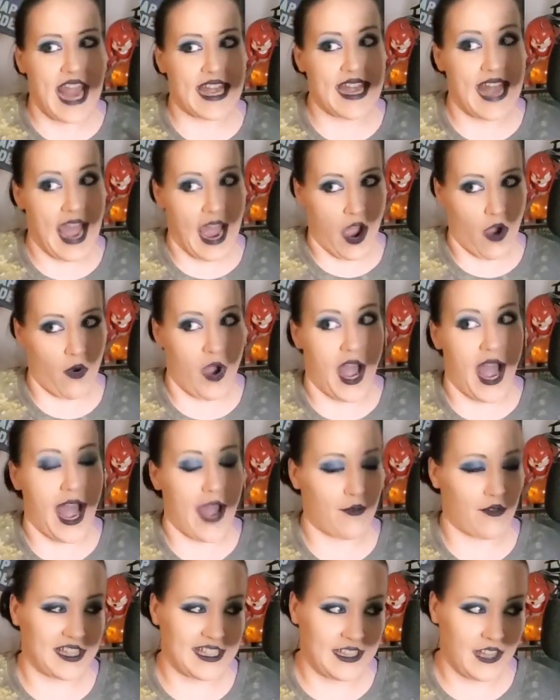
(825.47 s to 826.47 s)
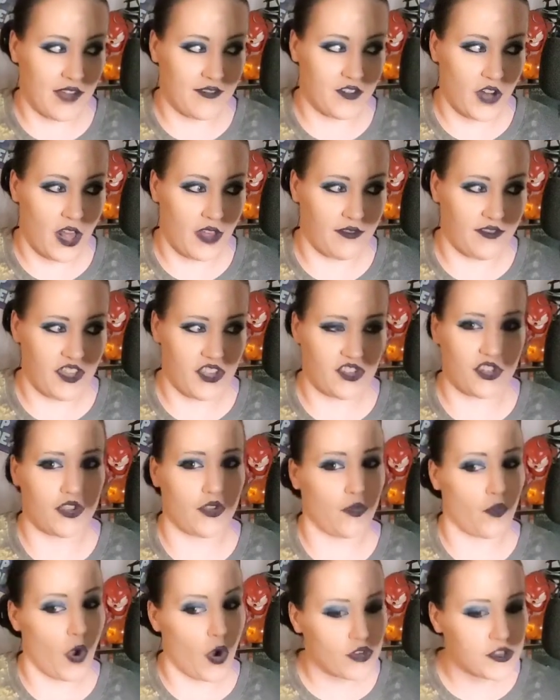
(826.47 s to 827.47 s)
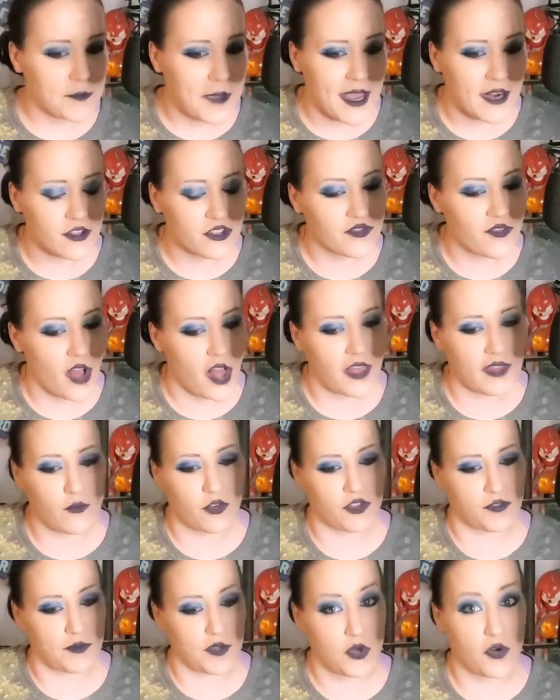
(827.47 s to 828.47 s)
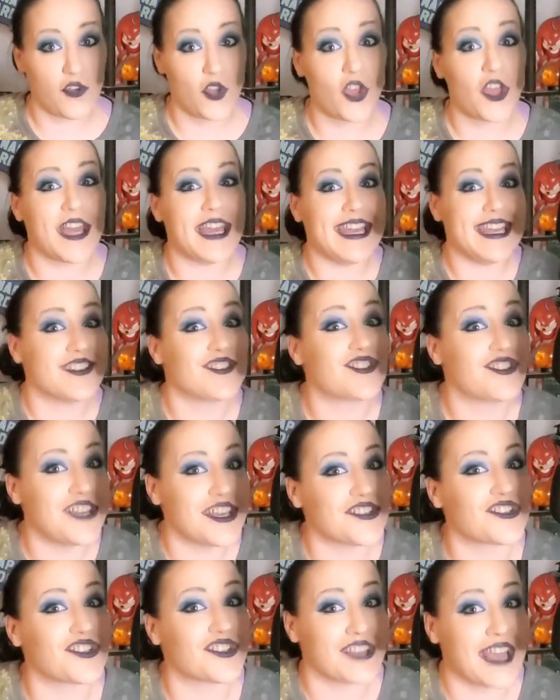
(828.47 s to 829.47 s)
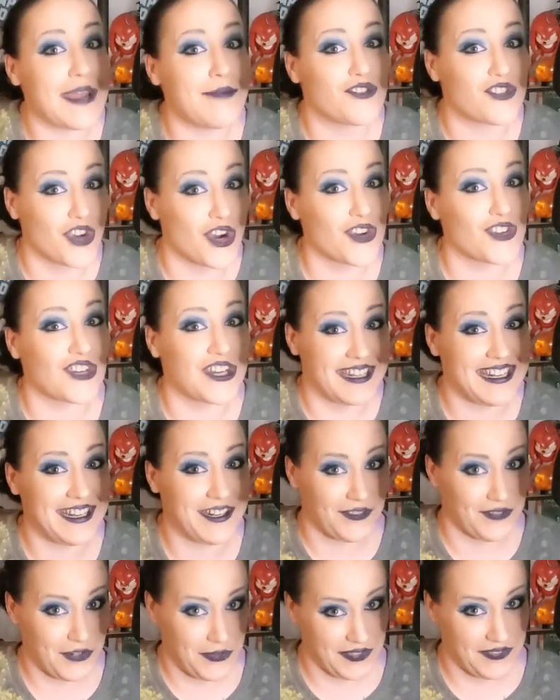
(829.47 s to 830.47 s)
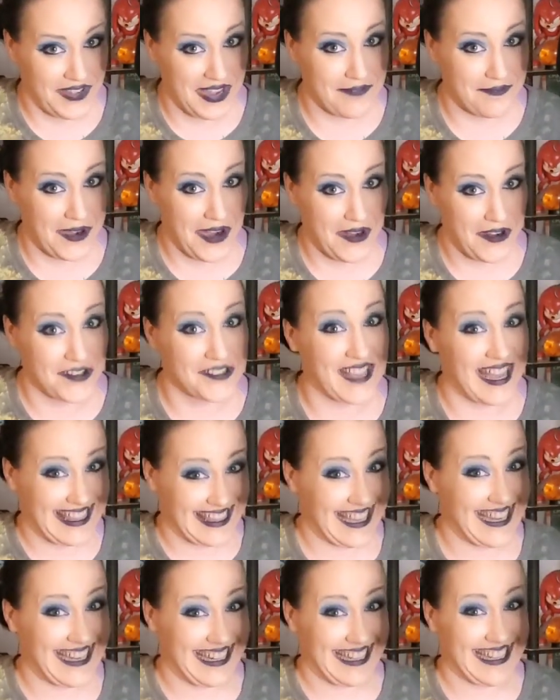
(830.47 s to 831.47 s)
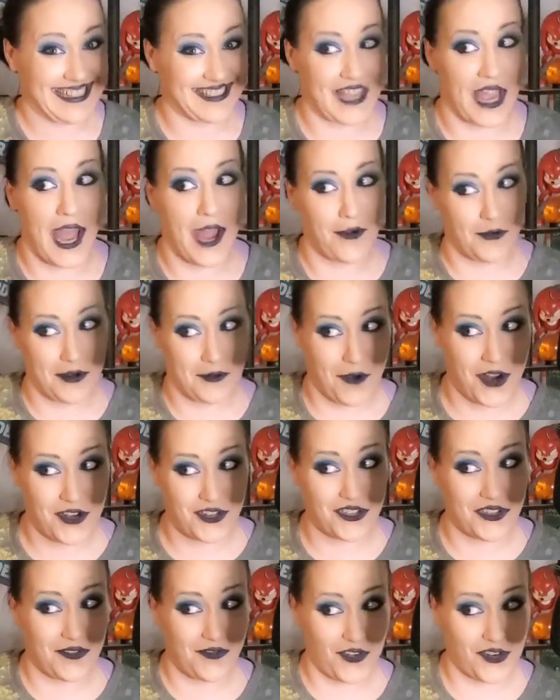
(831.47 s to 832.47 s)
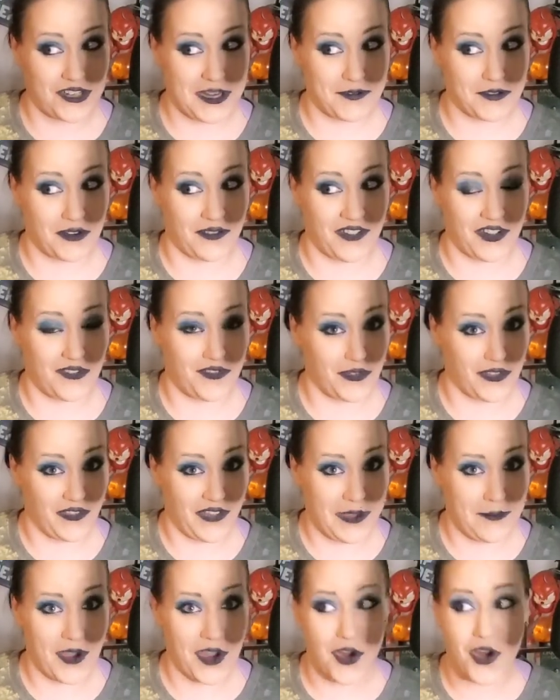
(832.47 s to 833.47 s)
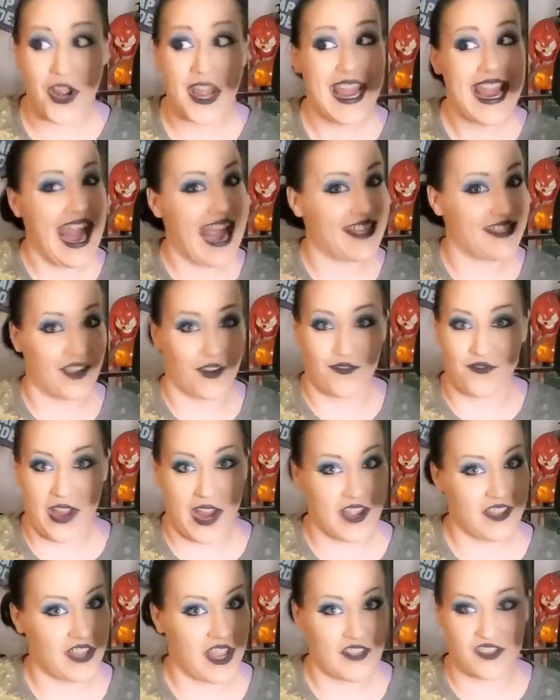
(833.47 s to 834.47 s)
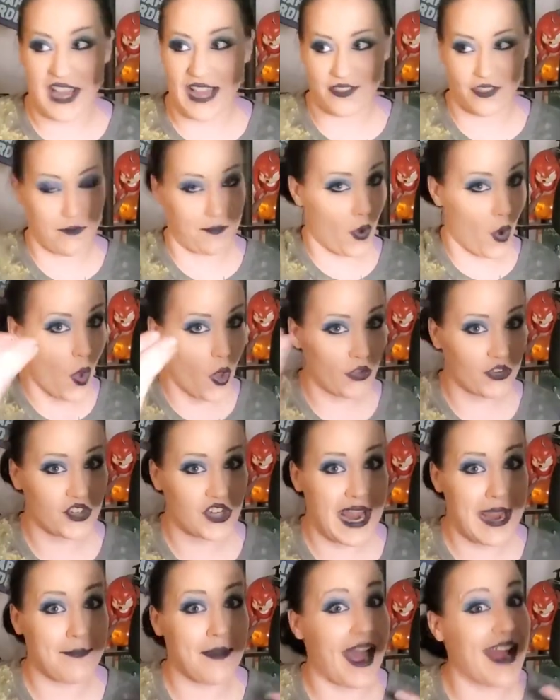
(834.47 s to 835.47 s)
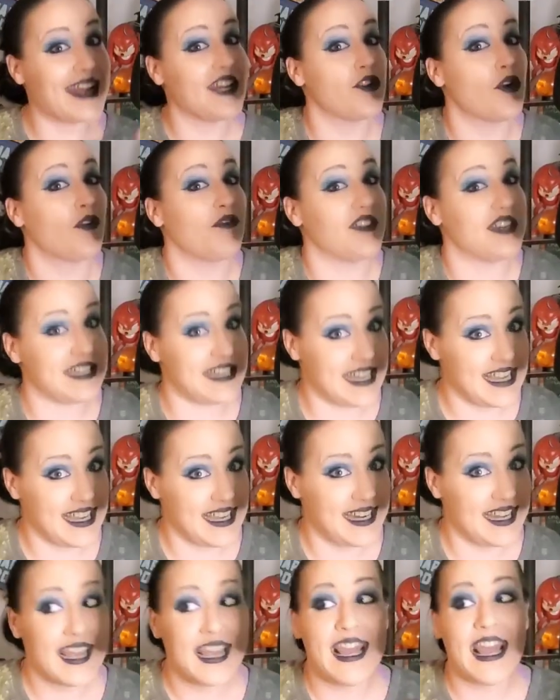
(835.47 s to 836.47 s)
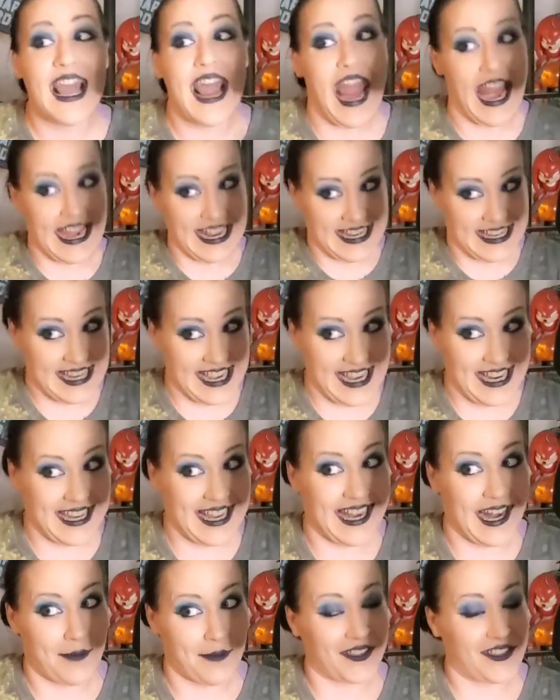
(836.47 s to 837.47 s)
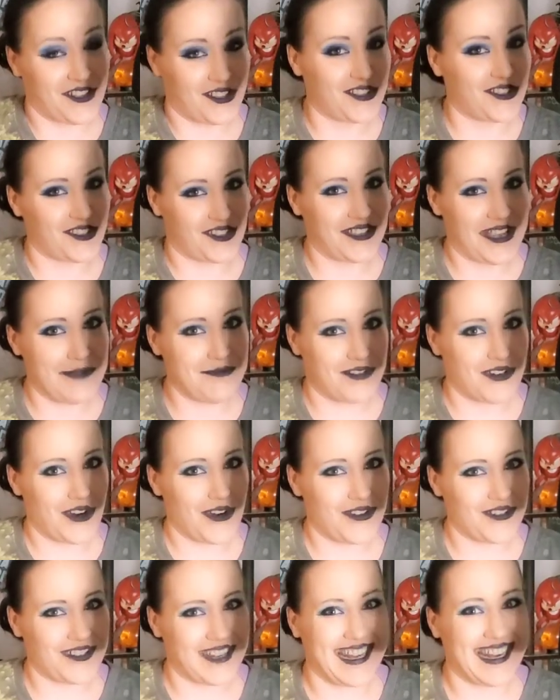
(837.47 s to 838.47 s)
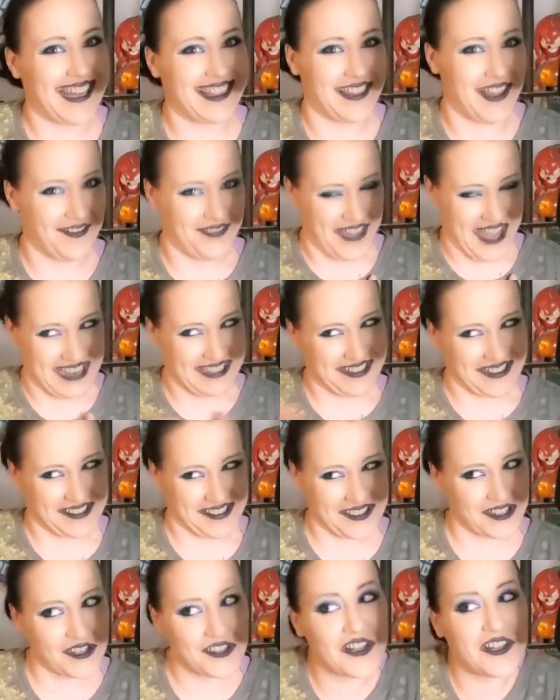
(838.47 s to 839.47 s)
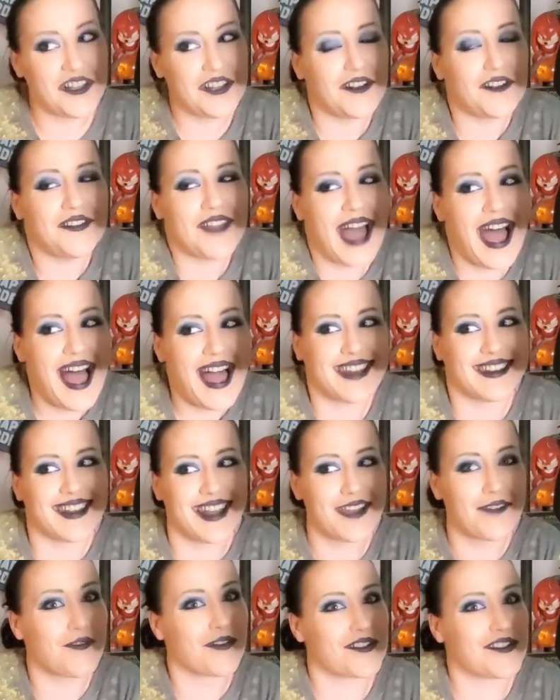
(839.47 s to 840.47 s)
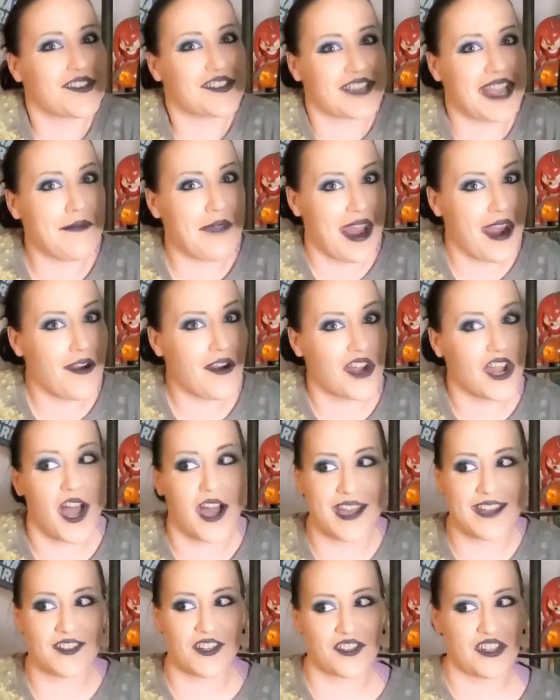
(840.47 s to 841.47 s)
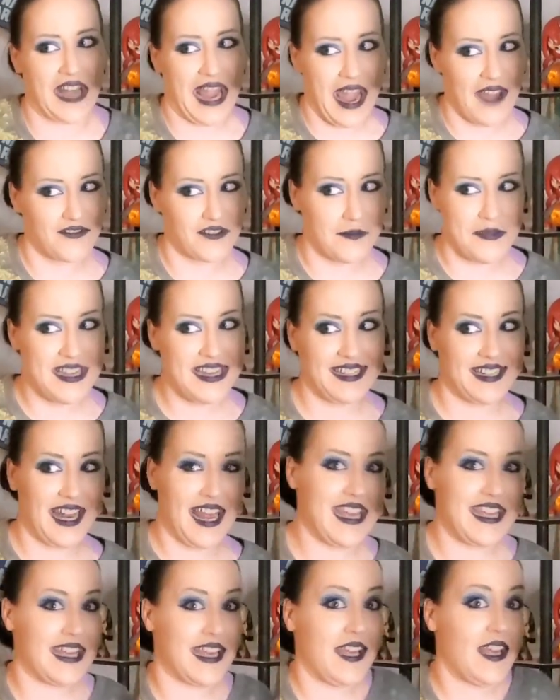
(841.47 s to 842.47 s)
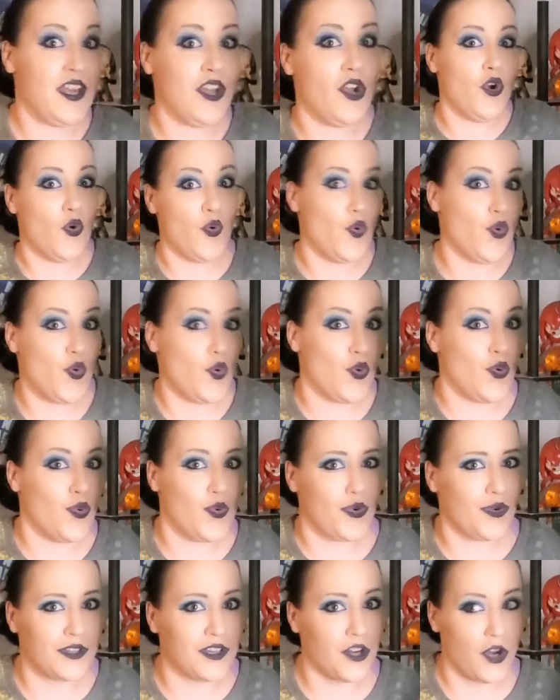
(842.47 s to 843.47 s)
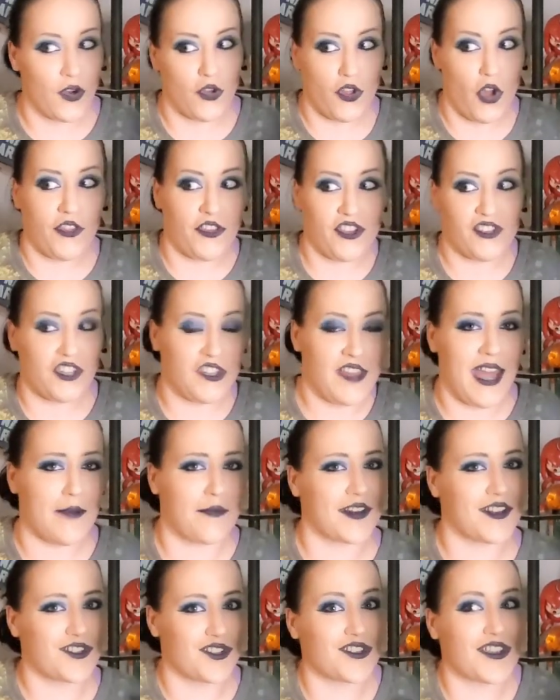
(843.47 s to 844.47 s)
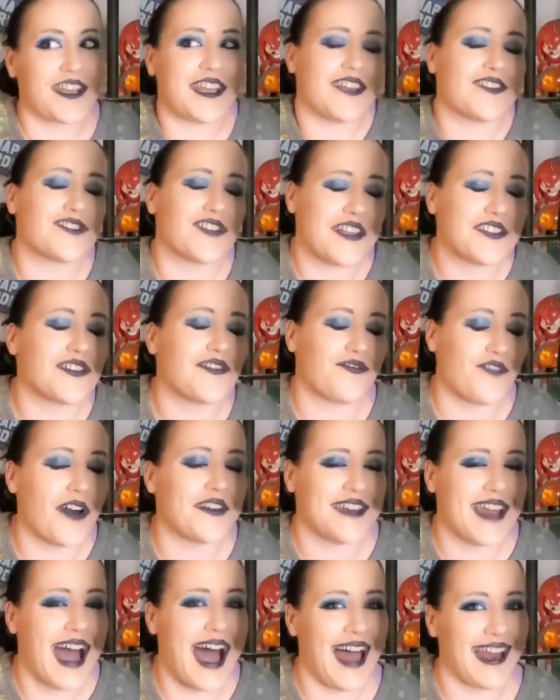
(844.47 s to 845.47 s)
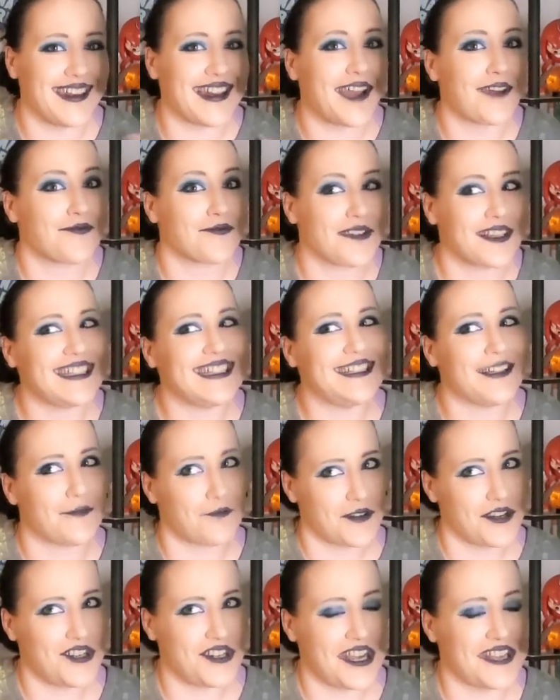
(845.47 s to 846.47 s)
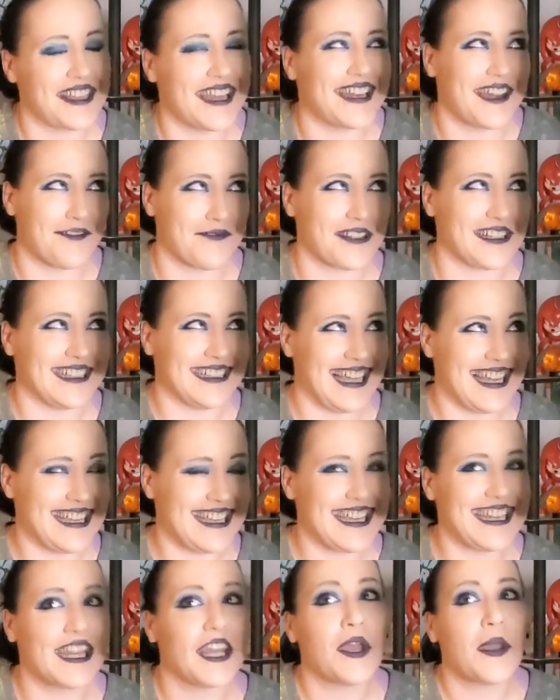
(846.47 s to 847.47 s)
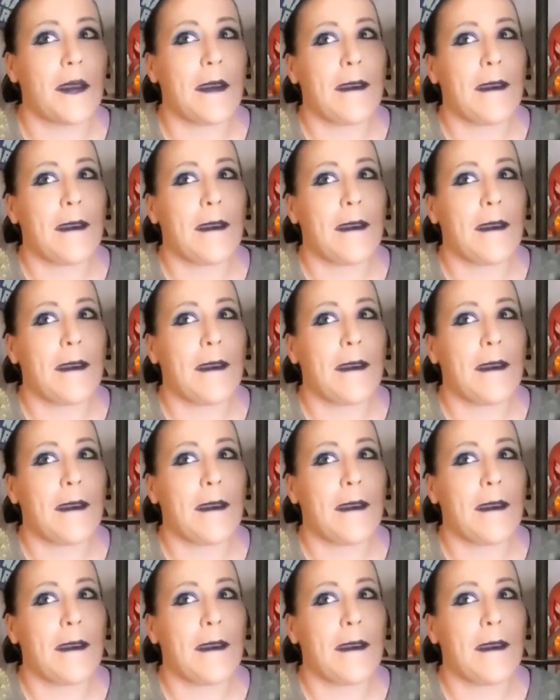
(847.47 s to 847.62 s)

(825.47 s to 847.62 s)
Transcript: Now, I really loved all of this. The rose petals falling was beautiful. Is this the same church in Interview with a Vampire? Because I think it is. I rewatched the first episode of Interview with a Vampire, and it's got the bowl shape. I didn't know if it did, and it did, and I'm like, this is the same church, and I love that, because it's just a little nod. Like, we're in the same area. It doesn't have to mean, like, ooh, you know, all this and that, but it's just, like, it's a fun nod, and I really appreciate that, and I really like it.